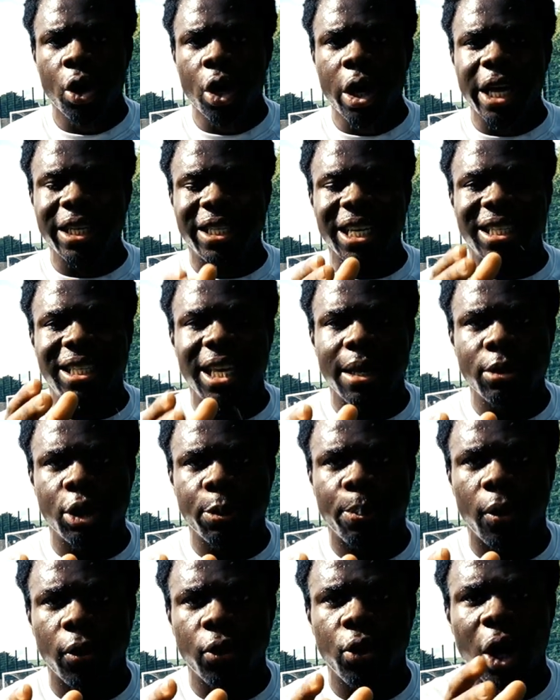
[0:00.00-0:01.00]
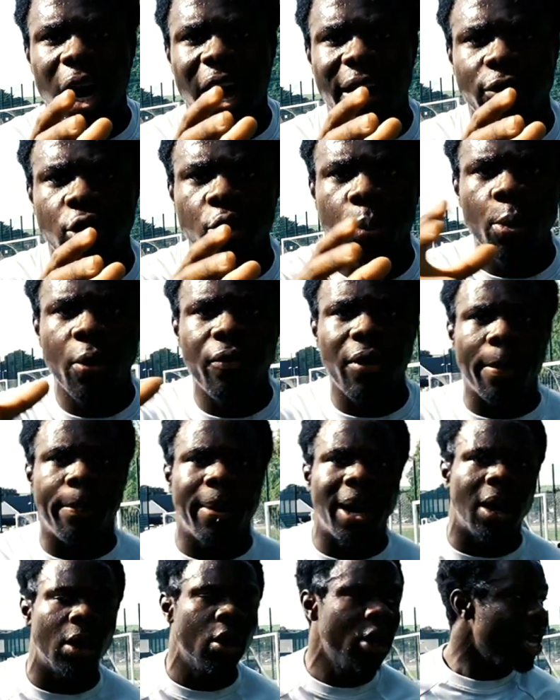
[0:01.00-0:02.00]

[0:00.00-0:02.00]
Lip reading: It's a team sport. You have to move about,